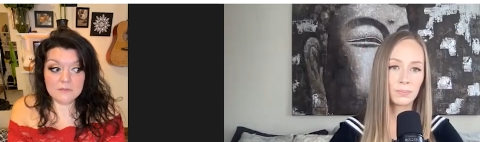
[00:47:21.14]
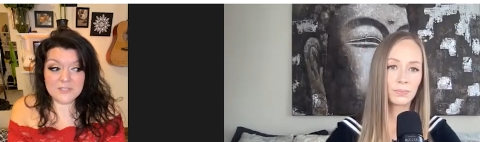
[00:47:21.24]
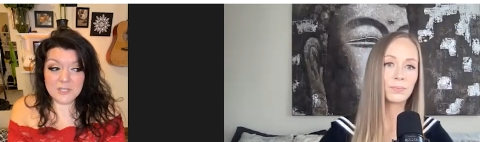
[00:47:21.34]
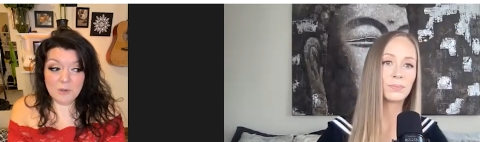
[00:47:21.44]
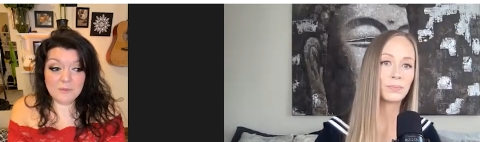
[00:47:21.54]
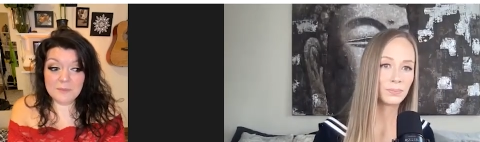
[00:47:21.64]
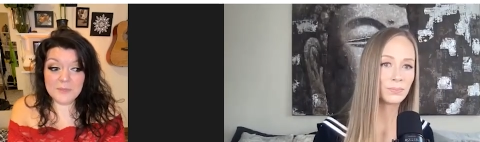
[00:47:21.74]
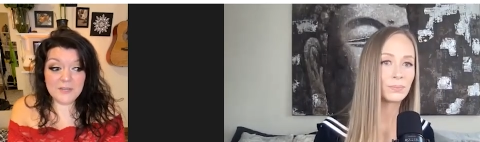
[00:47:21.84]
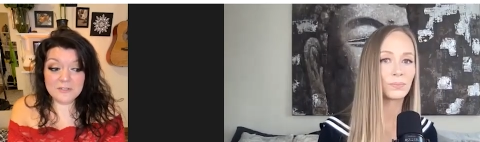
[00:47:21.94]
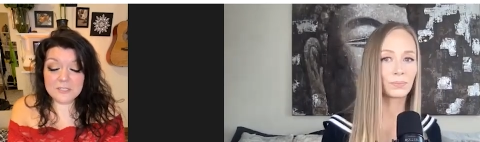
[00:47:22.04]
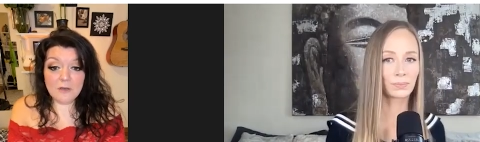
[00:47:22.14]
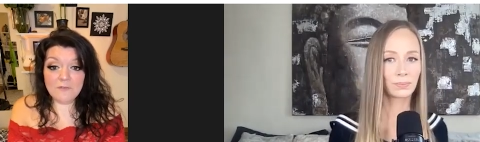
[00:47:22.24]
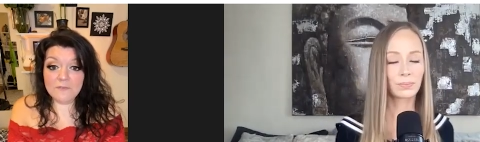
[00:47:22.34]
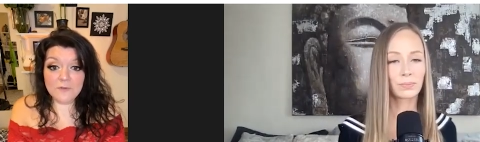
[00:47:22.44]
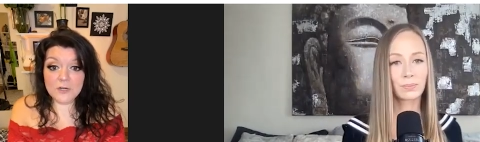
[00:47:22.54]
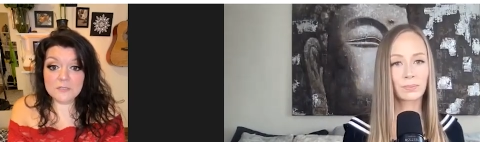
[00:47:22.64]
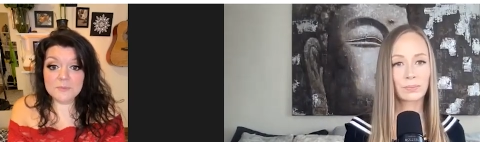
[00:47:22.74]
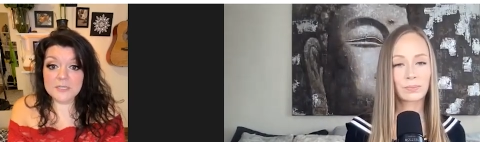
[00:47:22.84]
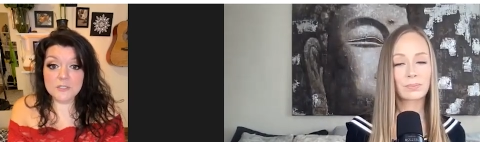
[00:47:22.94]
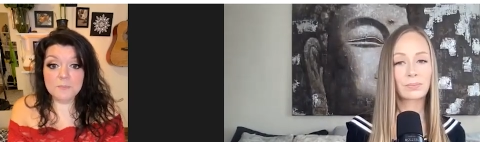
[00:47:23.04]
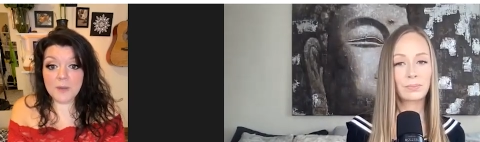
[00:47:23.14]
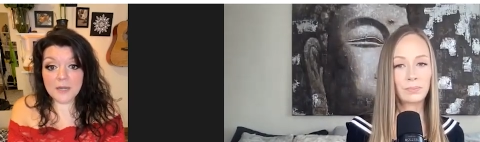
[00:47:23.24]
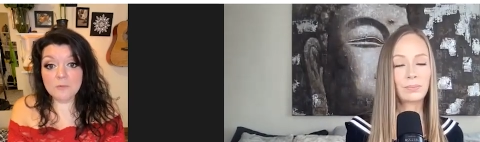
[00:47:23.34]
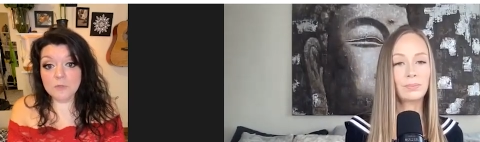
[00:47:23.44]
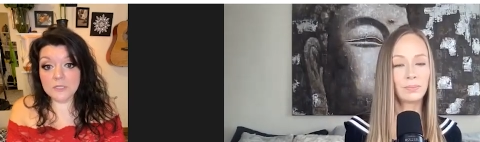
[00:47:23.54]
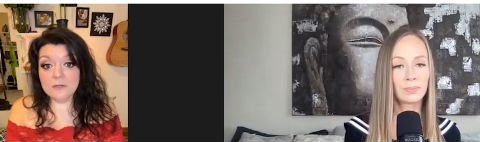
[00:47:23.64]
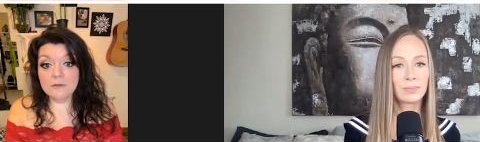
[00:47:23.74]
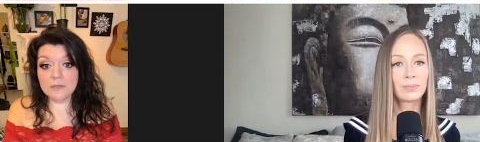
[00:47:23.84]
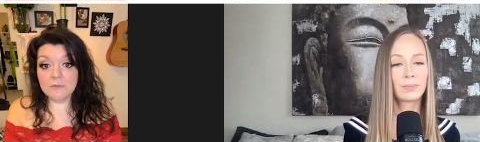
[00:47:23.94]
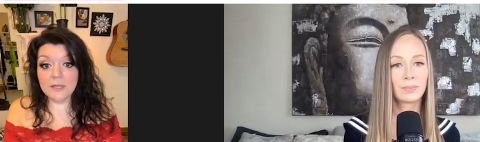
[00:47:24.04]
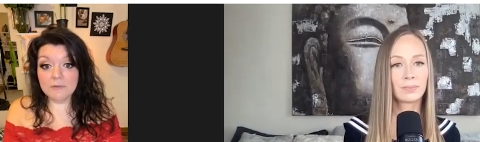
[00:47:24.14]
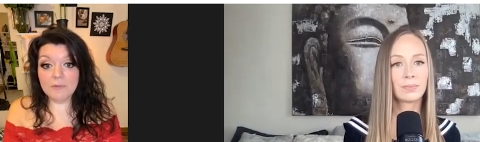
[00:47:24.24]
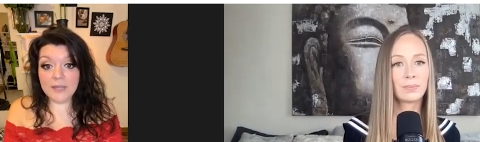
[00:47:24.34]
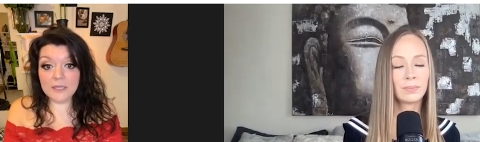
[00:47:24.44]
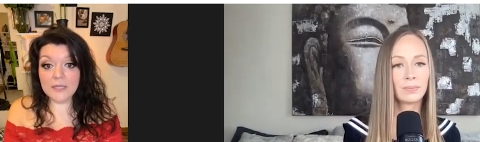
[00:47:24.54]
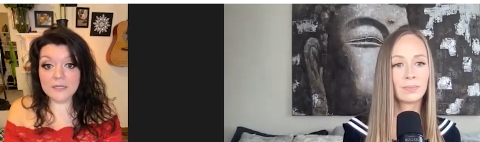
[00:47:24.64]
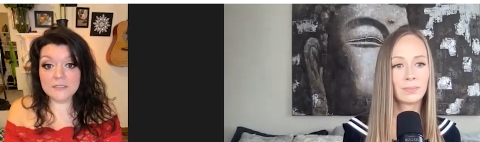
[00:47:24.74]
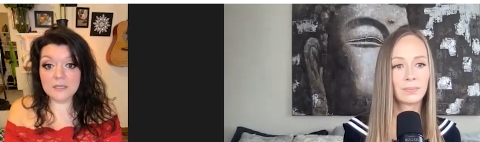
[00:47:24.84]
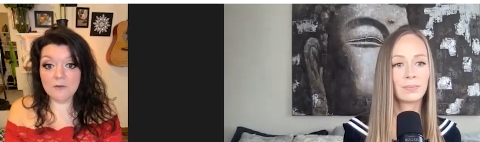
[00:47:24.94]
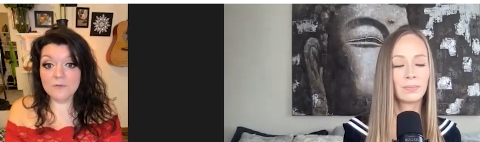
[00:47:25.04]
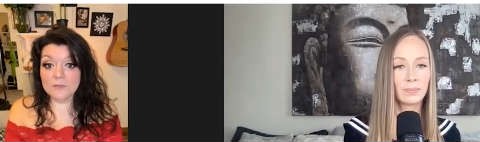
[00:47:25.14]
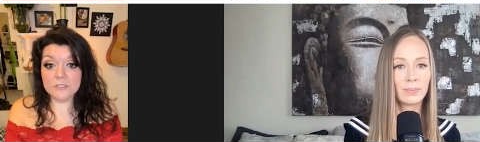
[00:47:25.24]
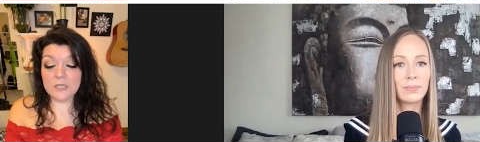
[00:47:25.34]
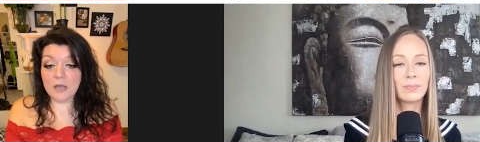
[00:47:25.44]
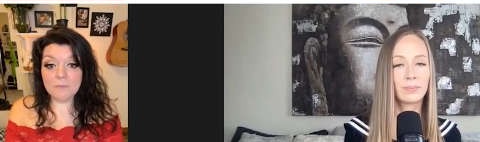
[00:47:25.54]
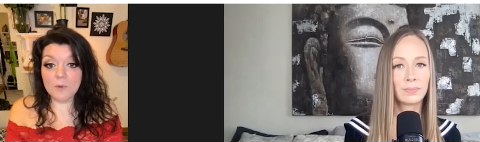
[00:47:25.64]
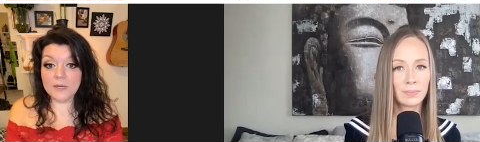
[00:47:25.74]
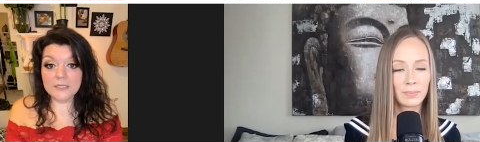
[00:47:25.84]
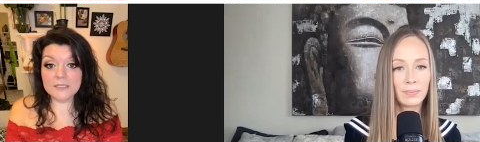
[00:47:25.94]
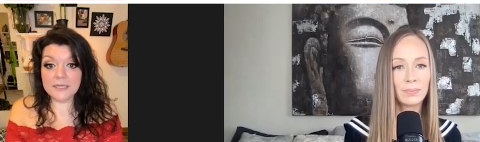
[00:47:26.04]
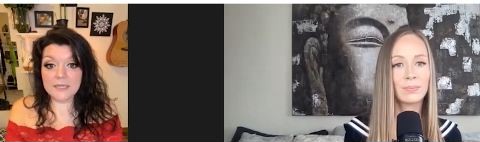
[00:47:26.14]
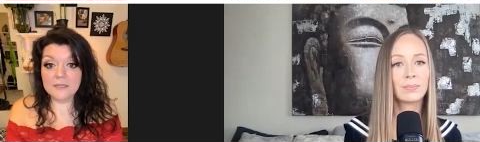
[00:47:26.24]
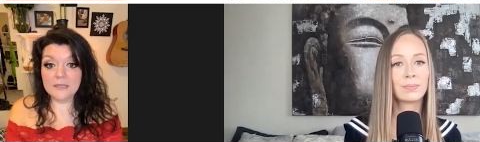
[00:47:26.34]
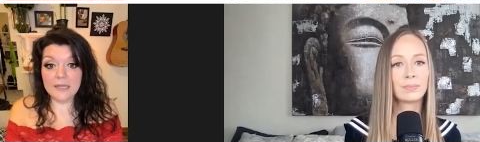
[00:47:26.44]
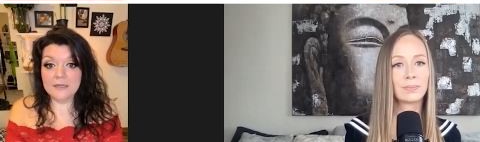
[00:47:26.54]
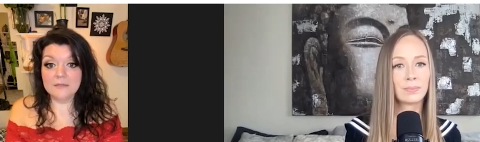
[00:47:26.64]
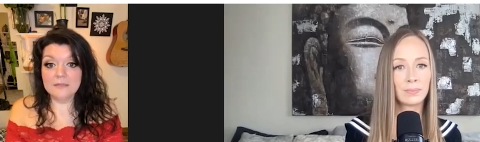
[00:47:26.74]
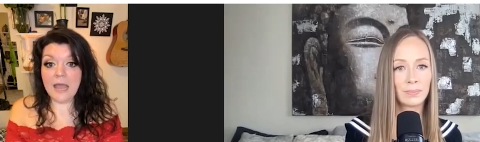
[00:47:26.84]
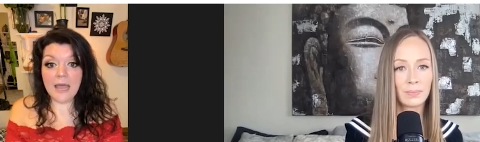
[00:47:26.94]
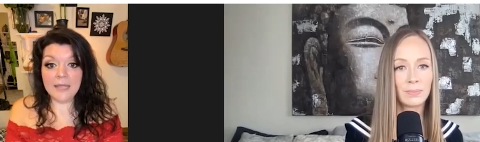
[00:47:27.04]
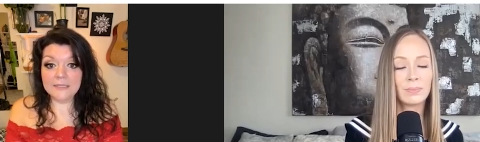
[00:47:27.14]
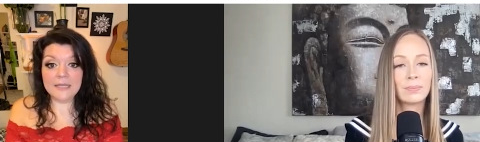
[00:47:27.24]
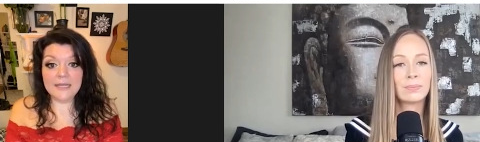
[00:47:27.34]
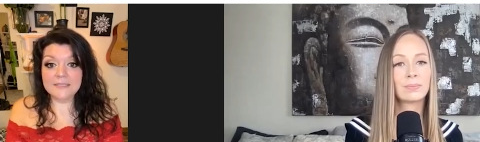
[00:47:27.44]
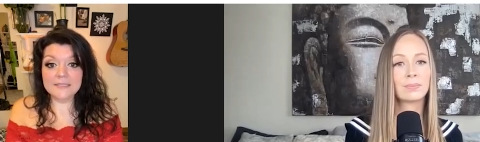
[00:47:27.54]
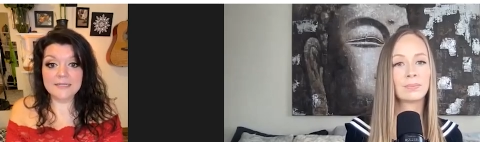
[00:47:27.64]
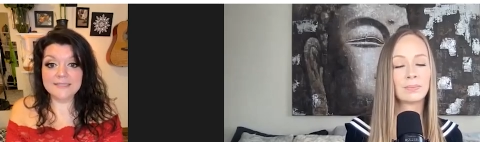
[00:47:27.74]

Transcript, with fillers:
Speaker 1: don't limit yourself at first because your body will literally re- regulate itself you'll stop wanting to eat like nine dates at a